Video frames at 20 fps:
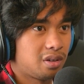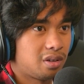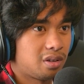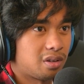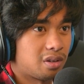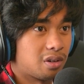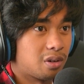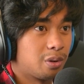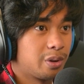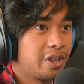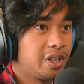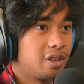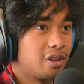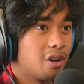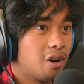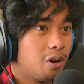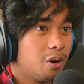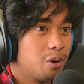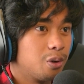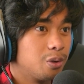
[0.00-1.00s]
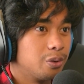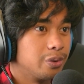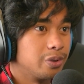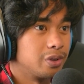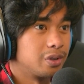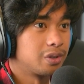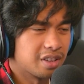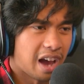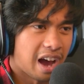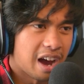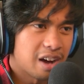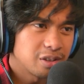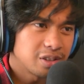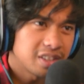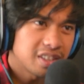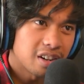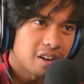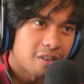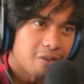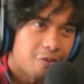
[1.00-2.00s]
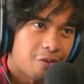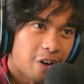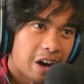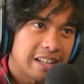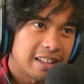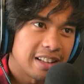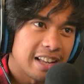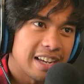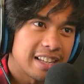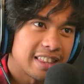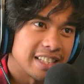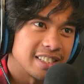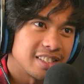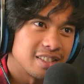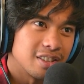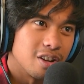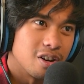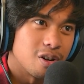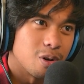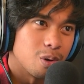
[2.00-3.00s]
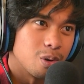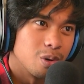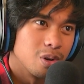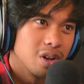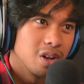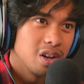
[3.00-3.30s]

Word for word: Oh, he knows. How is he gonna fight like this, though?